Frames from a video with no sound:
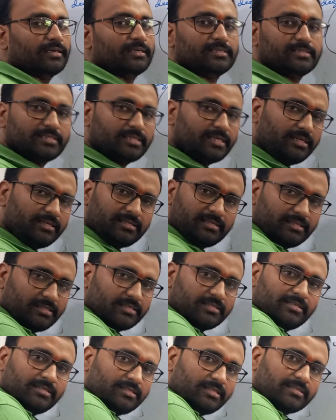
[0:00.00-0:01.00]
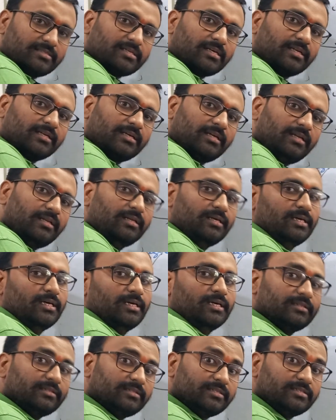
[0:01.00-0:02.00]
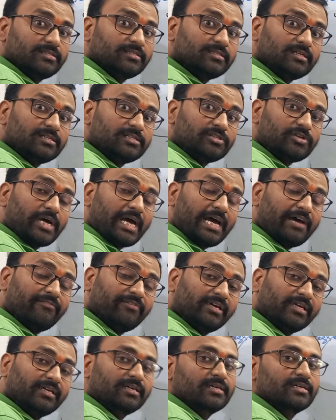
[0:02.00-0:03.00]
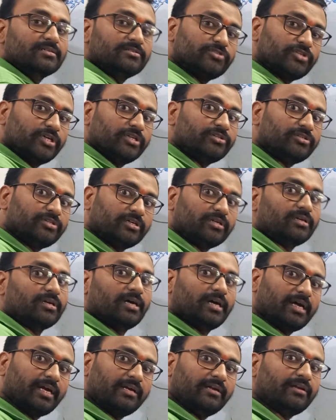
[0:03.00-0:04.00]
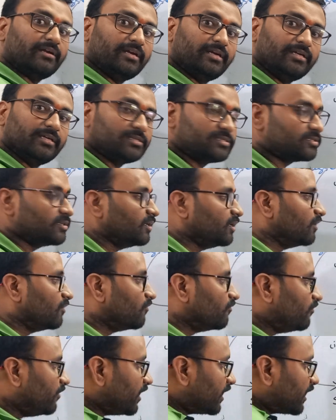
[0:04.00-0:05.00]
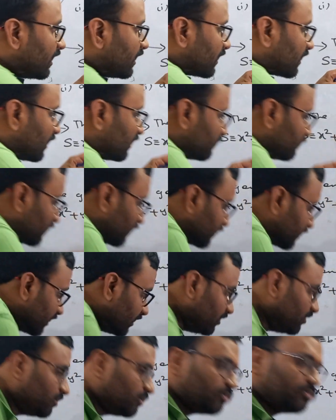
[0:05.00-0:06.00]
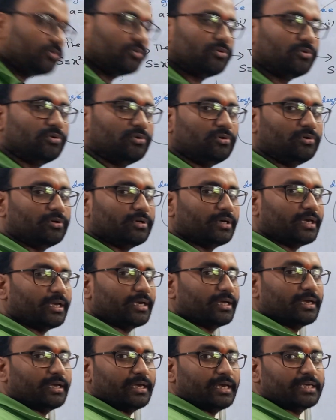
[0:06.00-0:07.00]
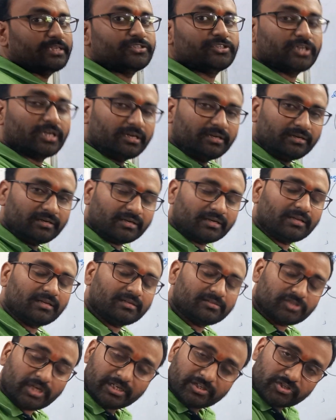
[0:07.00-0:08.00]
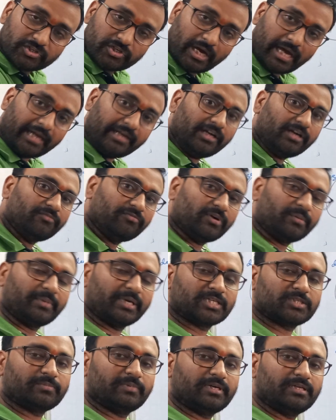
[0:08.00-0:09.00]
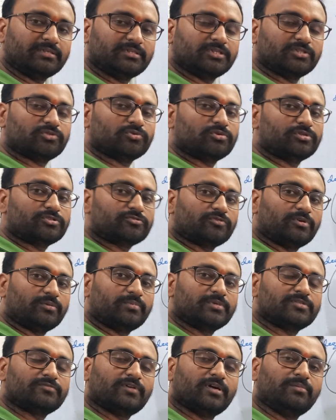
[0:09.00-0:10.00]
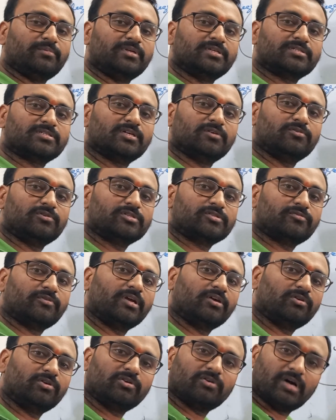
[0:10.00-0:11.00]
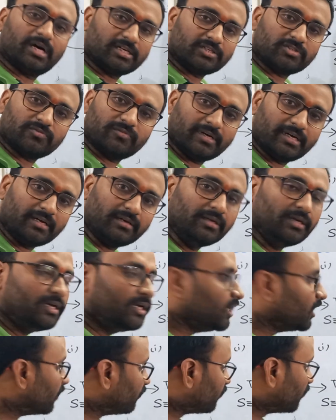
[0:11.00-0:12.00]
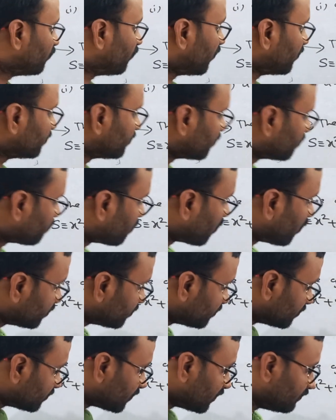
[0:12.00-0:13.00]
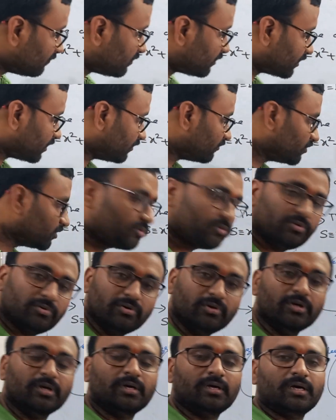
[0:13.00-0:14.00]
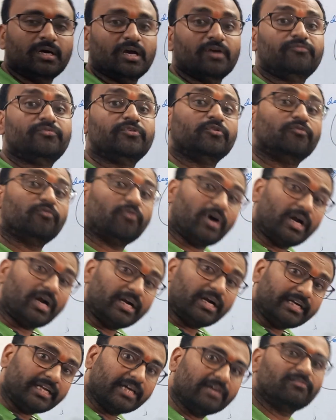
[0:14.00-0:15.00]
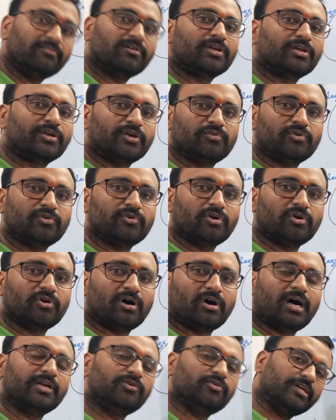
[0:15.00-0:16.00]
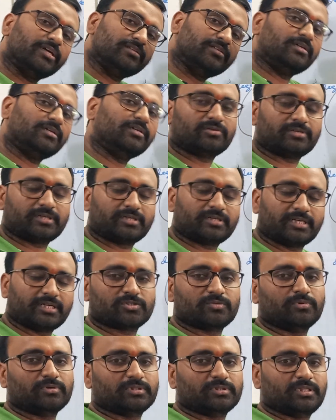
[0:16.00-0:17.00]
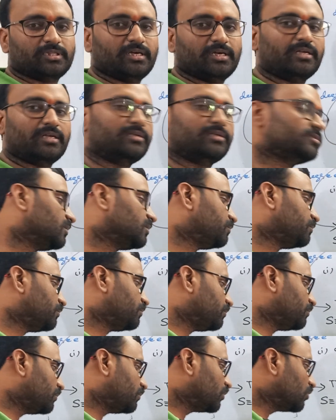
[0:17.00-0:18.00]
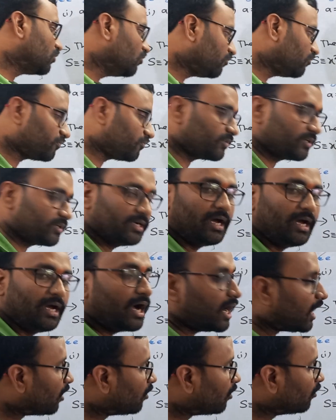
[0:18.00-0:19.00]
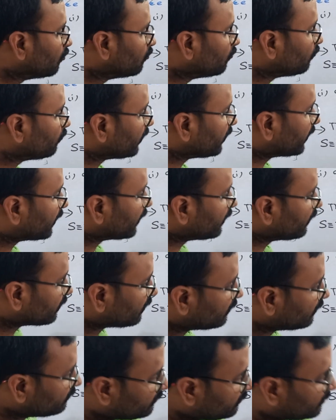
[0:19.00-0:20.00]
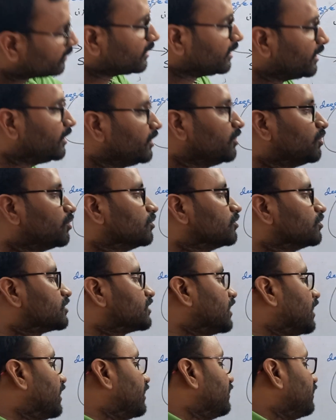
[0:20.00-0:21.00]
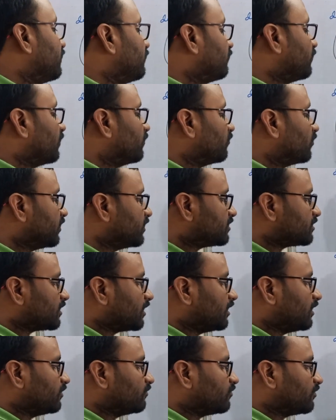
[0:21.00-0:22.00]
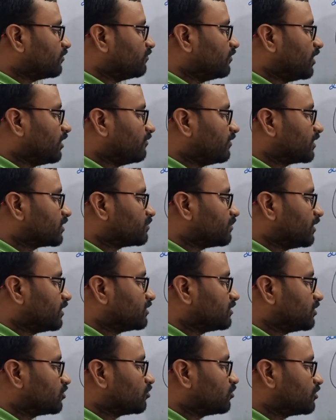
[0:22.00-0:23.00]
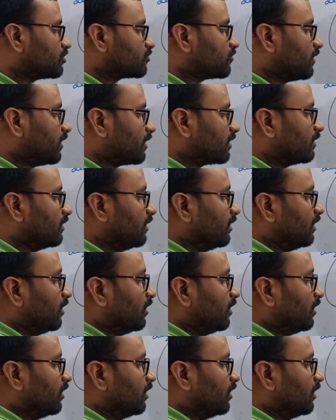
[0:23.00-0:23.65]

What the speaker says: since this is a circle, this is also having center and radius, we can convert into a general, say, standard form x minus h whole square plus y minus k whole square equal to r square. If you want that process, I will give you. If you want, I will give you, or you can see in your textbook, there is the proof how we can convert into standard form. What is standard form? We have x minus h whole square